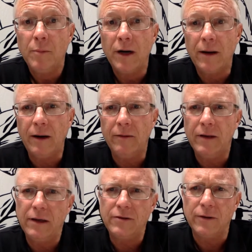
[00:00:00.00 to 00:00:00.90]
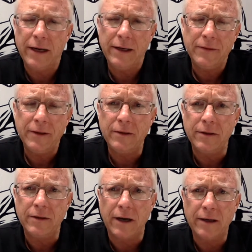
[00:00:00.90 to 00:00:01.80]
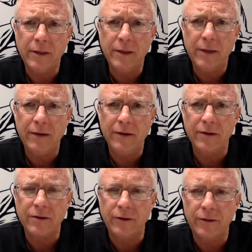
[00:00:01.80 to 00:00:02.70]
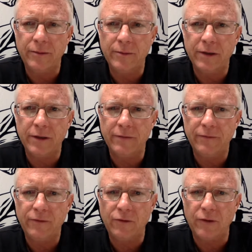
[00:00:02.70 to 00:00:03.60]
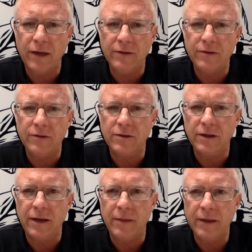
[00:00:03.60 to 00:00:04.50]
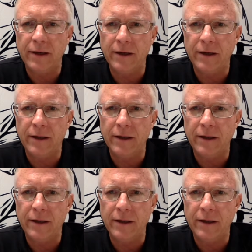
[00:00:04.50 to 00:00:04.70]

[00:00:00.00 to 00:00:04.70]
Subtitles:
But is there anything you can talk to me about in terms of trends you see coming?